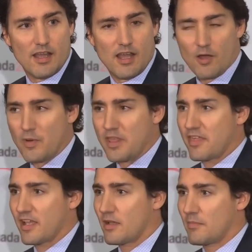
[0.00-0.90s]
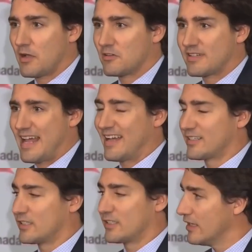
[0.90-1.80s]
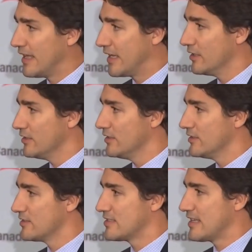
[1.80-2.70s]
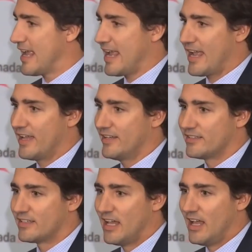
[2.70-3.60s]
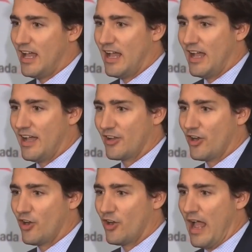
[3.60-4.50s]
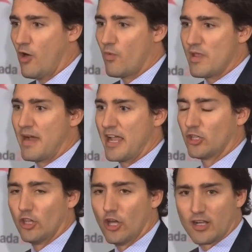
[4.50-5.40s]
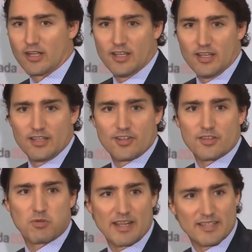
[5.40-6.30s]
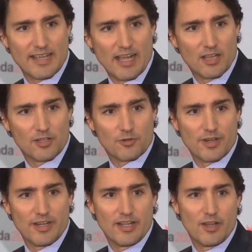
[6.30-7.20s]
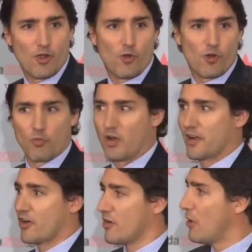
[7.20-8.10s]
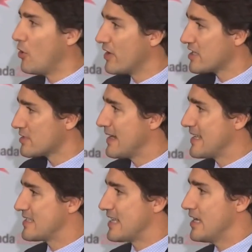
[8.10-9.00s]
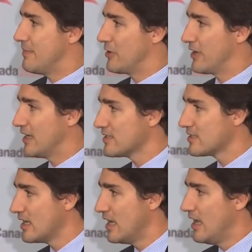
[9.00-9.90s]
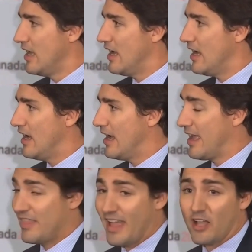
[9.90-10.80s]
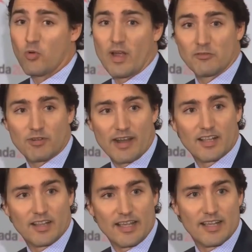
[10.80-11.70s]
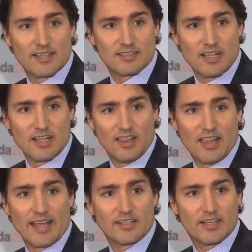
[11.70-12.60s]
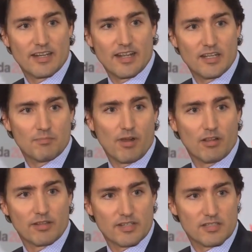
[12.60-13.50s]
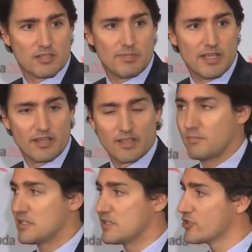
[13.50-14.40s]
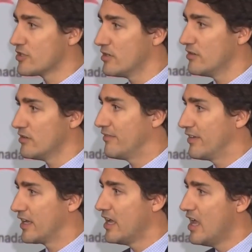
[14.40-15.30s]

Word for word: Uh, we think about tactical angles and uh, you know how we might look to the press gallery or what our opponents might say about us. Uh, and that, quite frankly, has led Canadian politics to being in the position of having